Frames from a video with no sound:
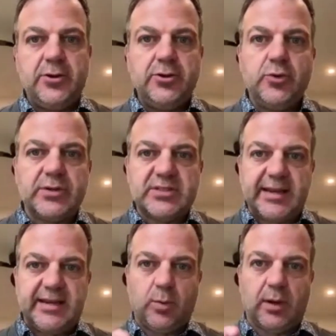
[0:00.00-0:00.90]
how do you do
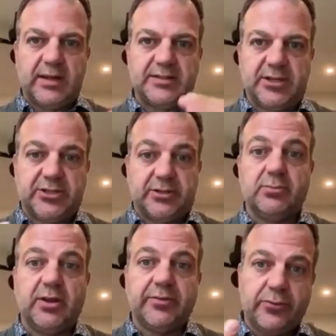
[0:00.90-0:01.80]
estate
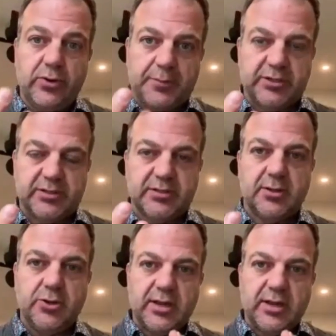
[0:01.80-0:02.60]
equalization? You have 3 options.